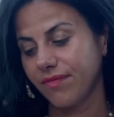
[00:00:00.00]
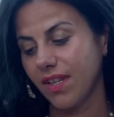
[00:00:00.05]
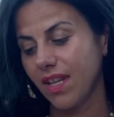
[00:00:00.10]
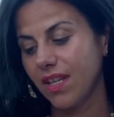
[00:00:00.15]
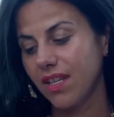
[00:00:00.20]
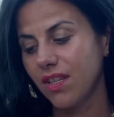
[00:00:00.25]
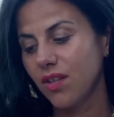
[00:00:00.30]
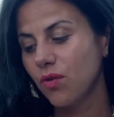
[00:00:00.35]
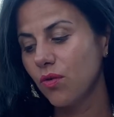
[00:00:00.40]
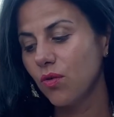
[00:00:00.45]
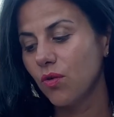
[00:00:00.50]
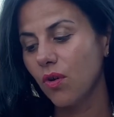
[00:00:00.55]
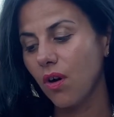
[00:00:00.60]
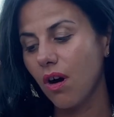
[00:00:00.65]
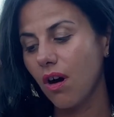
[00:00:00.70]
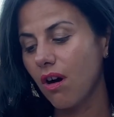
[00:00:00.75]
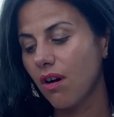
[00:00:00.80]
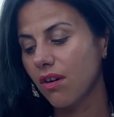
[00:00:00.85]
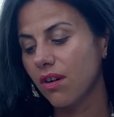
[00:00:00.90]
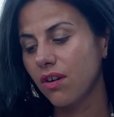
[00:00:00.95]
You
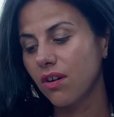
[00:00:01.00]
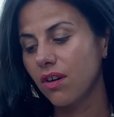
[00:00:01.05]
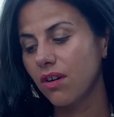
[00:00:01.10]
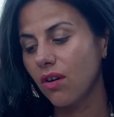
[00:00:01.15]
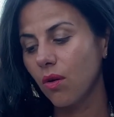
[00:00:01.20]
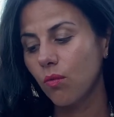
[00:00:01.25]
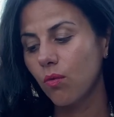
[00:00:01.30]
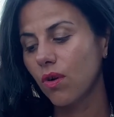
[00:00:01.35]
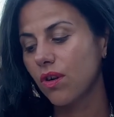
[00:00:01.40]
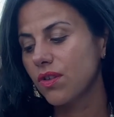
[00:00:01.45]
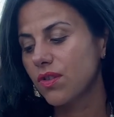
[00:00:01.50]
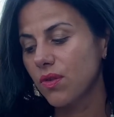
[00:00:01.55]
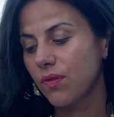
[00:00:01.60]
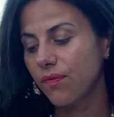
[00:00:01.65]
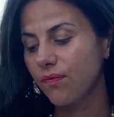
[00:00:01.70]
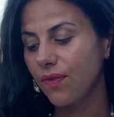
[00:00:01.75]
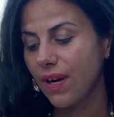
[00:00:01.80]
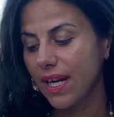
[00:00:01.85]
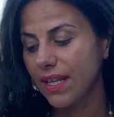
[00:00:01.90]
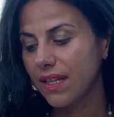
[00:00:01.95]
are not wanting to
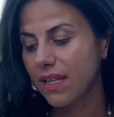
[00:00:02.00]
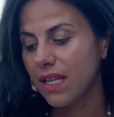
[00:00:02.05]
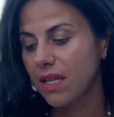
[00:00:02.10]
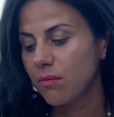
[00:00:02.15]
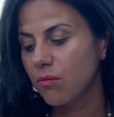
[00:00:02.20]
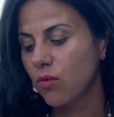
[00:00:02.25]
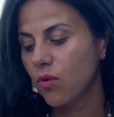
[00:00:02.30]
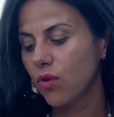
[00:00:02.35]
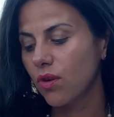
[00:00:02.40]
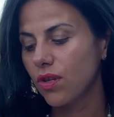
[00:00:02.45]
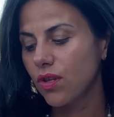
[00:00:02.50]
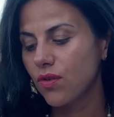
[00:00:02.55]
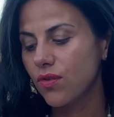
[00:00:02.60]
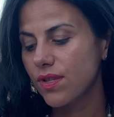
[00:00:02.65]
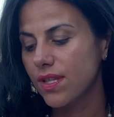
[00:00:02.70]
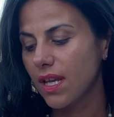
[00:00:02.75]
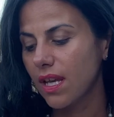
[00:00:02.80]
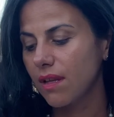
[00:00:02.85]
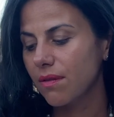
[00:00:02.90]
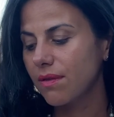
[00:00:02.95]
fight anymore. You
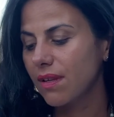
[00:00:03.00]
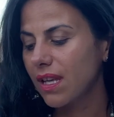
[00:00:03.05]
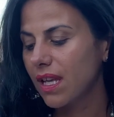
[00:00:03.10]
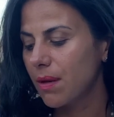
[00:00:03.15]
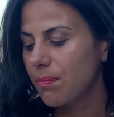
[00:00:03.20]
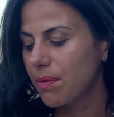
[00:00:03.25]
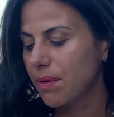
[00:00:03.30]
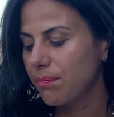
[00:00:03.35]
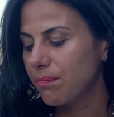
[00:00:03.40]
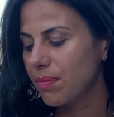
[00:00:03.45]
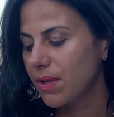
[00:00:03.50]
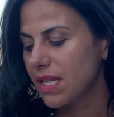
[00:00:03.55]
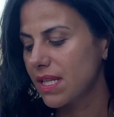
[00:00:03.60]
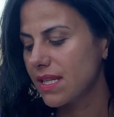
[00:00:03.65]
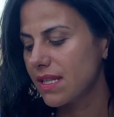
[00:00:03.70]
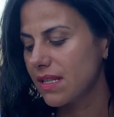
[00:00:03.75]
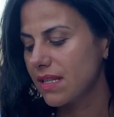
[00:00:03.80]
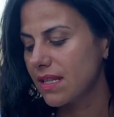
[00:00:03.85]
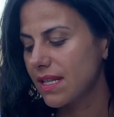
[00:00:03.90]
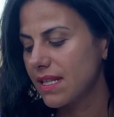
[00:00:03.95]
say, keep a
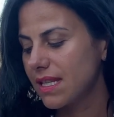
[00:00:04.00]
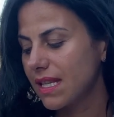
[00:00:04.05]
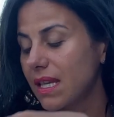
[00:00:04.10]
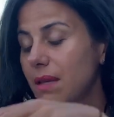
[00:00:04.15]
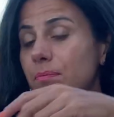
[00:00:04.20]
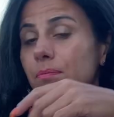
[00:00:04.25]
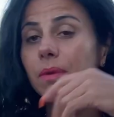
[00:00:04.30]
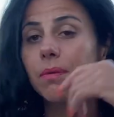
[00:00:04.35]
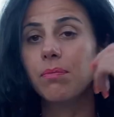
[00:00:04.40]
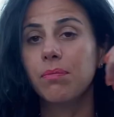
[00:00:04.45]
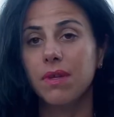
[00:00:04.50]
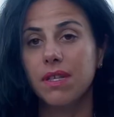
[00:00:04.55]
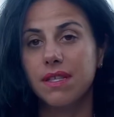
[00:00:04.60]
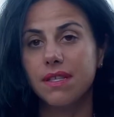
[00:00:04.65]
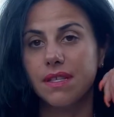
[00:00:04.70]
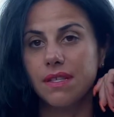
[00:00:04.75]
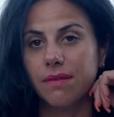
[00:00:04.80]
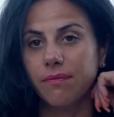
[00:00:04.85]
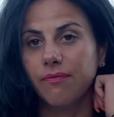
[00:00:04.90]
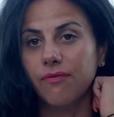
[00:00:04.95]
peace. Let's keep a
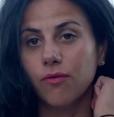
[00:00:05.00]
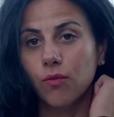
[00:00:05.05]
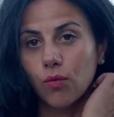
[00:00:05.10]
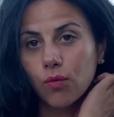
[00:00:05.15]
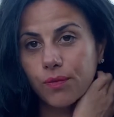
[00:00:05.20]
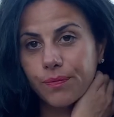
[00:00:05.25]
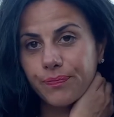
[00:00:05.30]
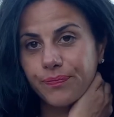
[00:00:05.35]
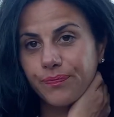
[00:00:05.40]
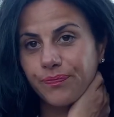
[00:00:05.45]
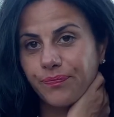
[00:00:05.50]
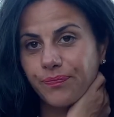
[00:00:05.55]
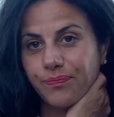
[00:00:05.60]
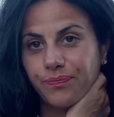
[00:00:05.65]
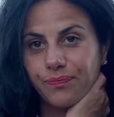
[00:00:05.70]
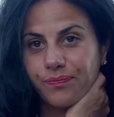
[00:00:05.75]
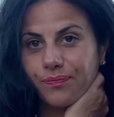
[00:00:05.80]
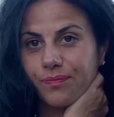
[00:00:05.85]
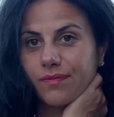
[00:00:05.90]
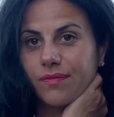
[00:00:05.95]
peaceful.
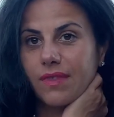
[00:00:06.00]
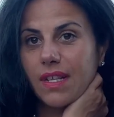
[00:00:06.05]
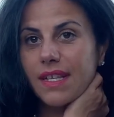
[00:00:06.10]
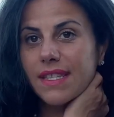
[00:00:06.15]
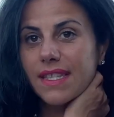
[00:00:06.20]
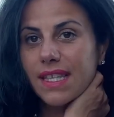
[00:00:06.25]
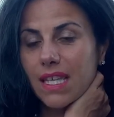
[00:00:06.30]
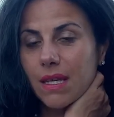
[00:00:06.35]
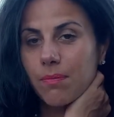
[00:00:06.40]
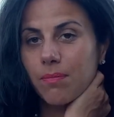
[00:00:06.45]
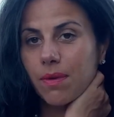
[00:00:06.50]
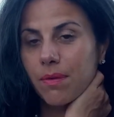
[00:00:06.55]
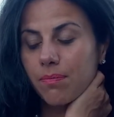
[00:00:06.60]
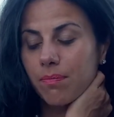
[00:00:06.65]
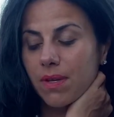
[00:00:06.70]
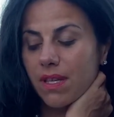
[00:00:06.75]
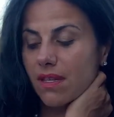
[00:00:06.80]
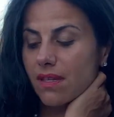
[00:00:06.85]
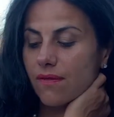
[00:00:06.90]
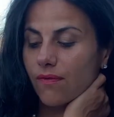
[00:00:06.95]
Let's keep it
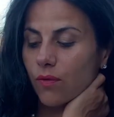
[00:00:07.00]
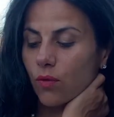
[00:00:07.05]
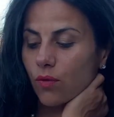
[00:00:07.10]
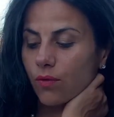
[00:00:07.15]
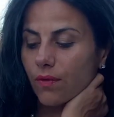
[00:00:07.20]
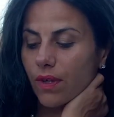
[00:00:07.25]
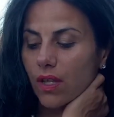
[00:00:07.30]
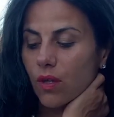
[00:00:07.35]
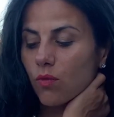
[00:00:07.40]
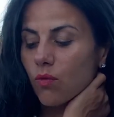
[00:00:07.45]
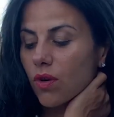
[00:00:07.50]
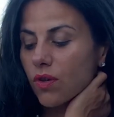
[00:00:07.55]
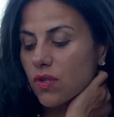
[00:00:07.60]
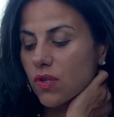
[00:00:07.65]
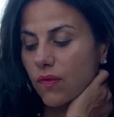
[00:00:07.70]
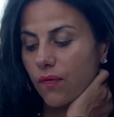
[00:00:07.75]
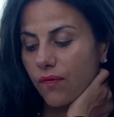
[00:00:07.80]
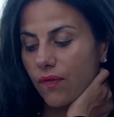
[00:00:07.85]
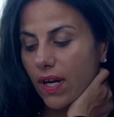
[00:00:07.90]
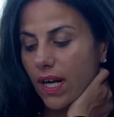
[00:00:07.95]
peaceful. I don't want to
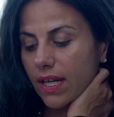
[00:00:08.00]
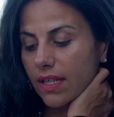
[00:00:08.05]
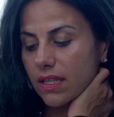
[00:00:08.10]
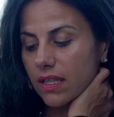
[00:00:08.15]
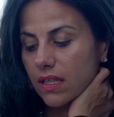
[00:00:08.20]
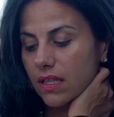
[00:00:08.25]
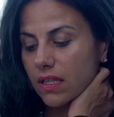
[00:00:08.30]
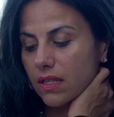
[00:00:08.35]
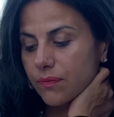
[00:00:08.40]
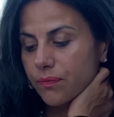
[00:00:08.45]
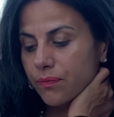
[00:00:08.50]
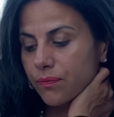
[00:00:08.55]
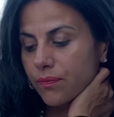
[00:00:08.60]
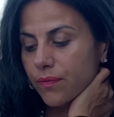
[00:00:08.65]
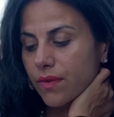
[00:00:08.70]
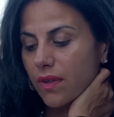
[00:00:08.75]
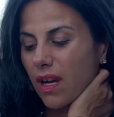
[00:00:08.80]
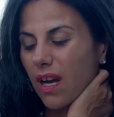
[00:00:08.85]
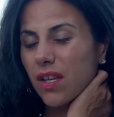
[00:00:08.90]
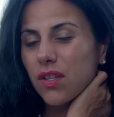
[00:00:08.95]
fight.
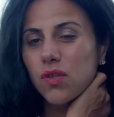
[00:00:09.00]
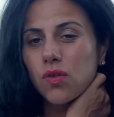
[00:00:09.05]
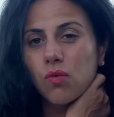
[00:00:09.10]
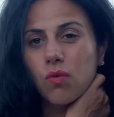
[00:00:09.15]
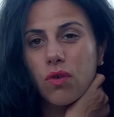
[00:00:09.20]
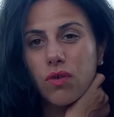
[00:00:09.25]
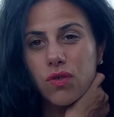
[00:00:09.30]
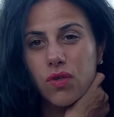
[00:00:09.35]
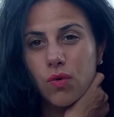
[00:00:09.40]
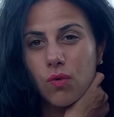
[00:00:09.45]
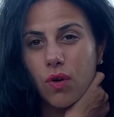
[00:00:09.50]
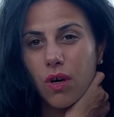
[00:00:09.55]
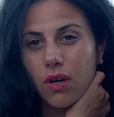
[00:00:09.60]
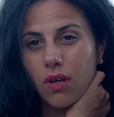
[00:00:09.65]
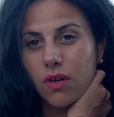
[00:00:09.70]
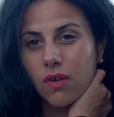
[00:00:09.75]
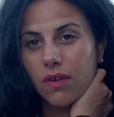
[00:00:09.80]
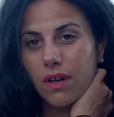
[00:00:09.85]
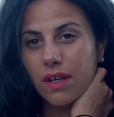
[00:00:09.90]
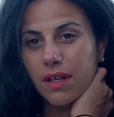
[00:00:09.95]
I don't want to
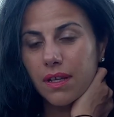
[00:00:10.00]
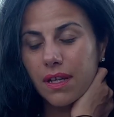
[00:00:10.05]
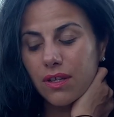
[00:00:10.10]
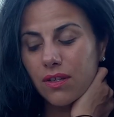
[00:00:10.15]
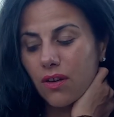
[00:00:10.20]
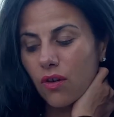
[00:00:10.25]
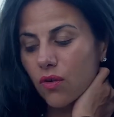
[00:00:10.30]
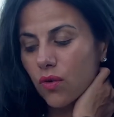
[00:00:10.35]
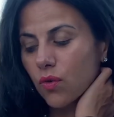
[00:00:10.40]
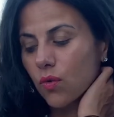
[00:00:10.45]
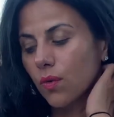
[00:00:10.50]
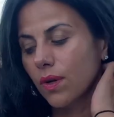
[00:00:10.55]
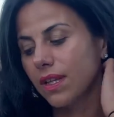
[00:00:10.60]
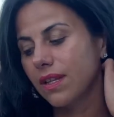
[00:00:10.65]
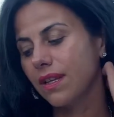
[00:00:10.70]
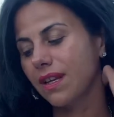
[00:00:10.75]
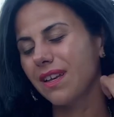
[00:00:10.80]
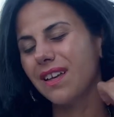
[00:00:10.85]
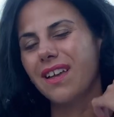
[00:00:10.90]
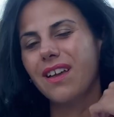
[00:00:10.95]
argue,
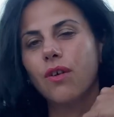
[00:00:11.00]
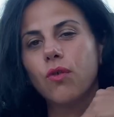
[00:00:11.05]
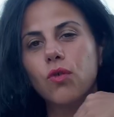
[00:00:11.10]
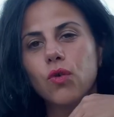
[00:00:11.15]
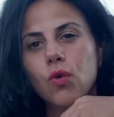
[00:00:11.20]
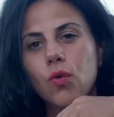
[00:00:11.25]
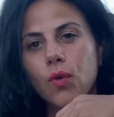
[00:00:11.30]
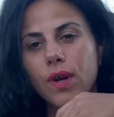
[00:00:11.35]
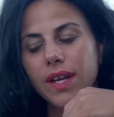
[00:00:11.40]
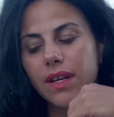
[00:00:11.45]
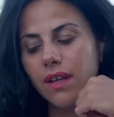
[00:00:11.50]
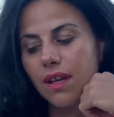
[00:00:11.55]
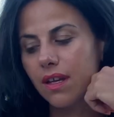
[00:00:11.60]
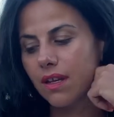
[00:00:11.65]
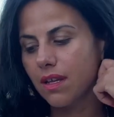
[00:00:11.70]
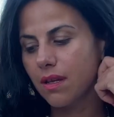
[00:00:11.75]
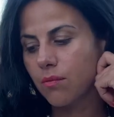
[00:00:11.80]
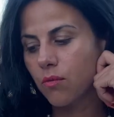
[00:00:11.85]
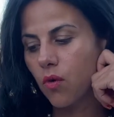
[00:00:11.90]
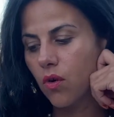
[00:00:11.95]
arguing, arguing
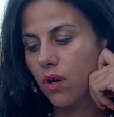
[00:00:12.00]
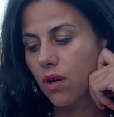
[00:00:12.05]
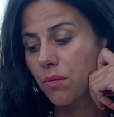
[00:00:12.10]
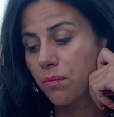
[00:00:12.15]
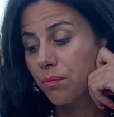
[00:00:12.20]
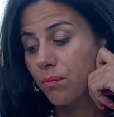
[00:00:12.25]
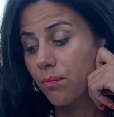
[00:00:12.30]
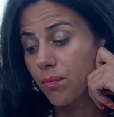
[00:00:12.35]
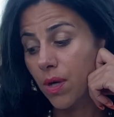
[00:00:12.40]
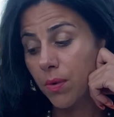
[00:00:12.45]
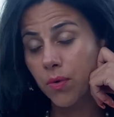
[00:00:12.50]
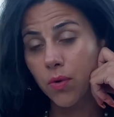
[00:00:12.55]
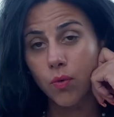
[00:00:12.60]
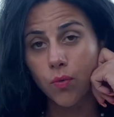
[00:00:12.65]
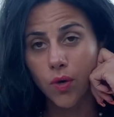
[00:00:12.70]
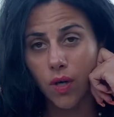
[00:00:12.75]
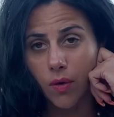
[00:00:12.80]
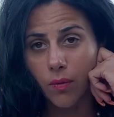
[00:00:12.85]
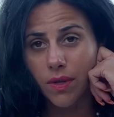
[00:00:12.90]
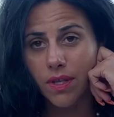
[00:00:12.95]
anymore. Probably
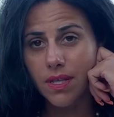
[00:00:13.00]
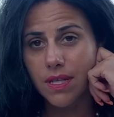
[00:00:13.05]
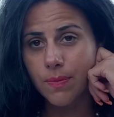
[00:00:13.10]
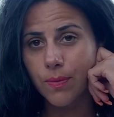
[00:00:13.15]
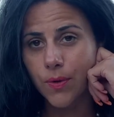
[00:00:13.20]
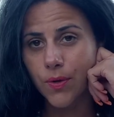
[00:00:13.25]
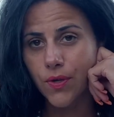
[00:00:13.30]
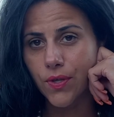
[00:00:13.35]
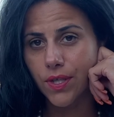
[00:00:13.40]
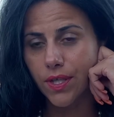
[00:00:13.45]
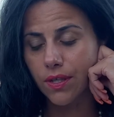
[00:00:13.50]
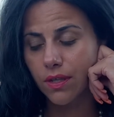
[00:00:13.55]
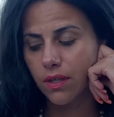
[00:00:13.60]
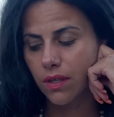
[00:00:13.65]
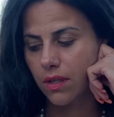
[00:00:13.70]
work with this person.